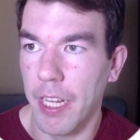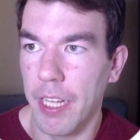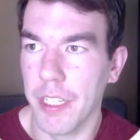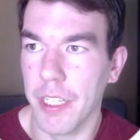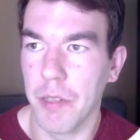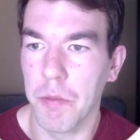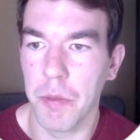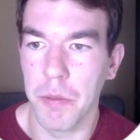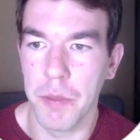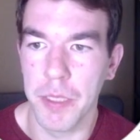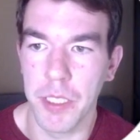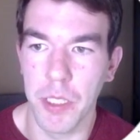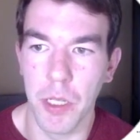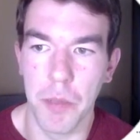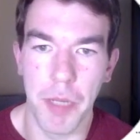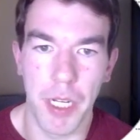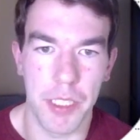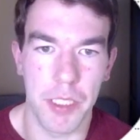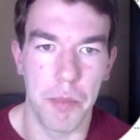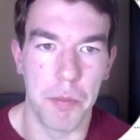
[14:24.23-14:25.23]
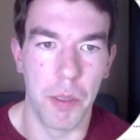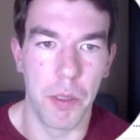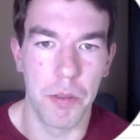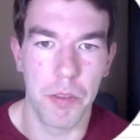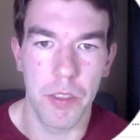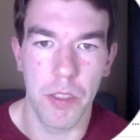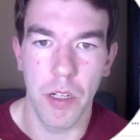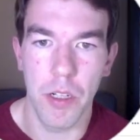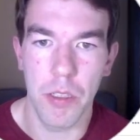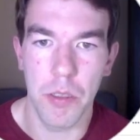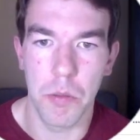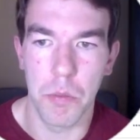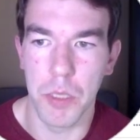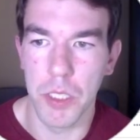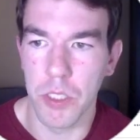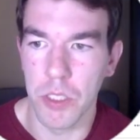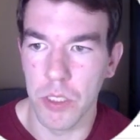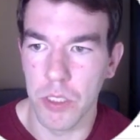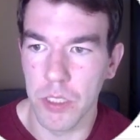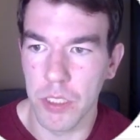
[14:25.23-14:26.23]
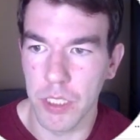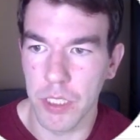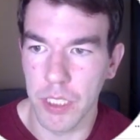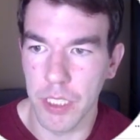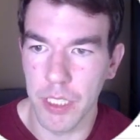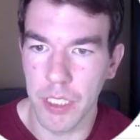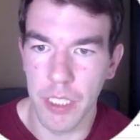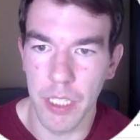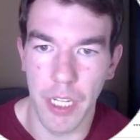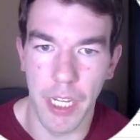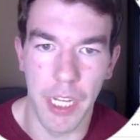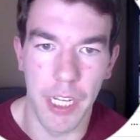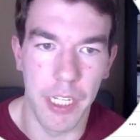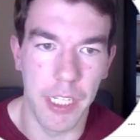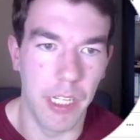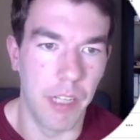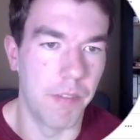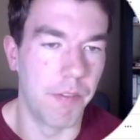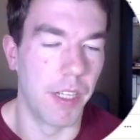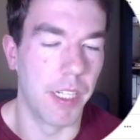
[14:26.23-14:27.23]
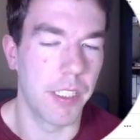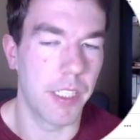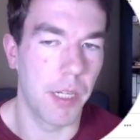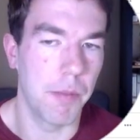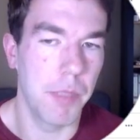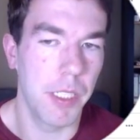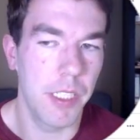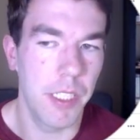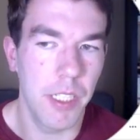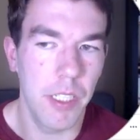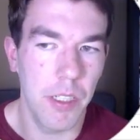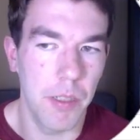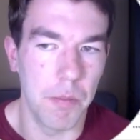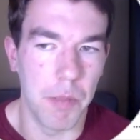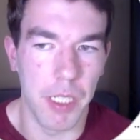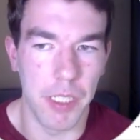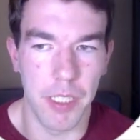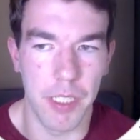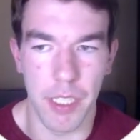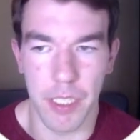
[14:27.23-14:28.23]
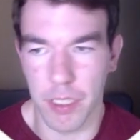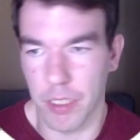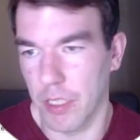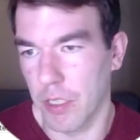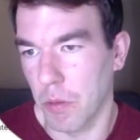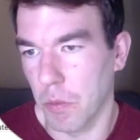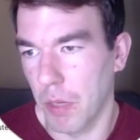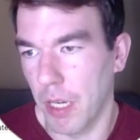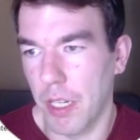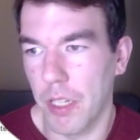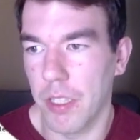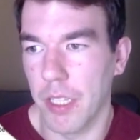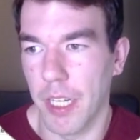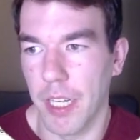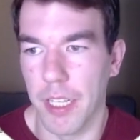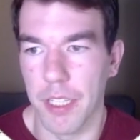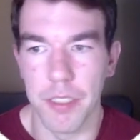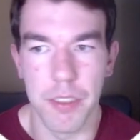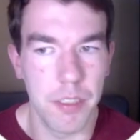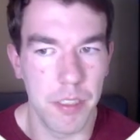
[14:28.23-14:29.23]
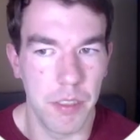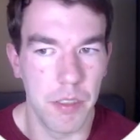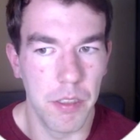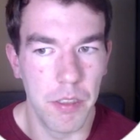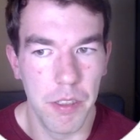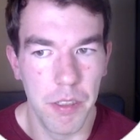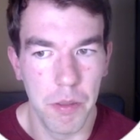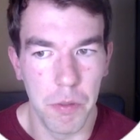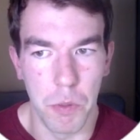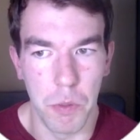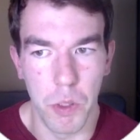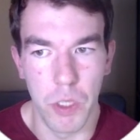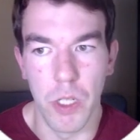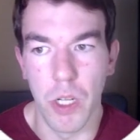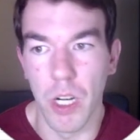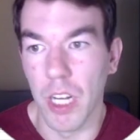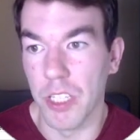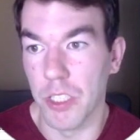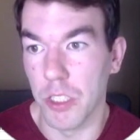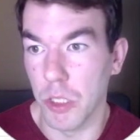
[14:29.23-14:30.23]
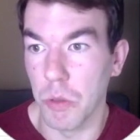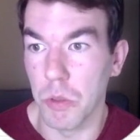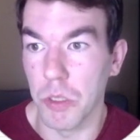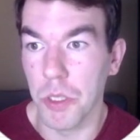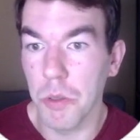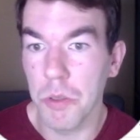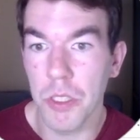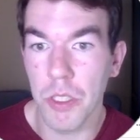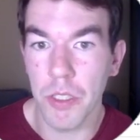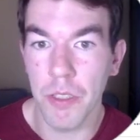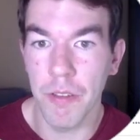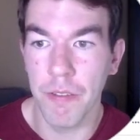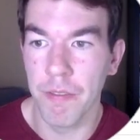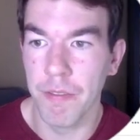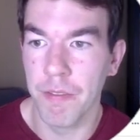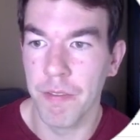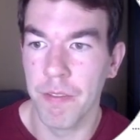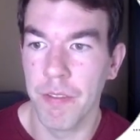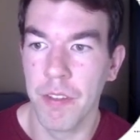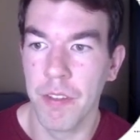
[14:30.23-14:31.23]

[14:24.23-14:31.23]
And then when we go back to PostHog, we should see a event come in here. It might take a little while as we're a new user.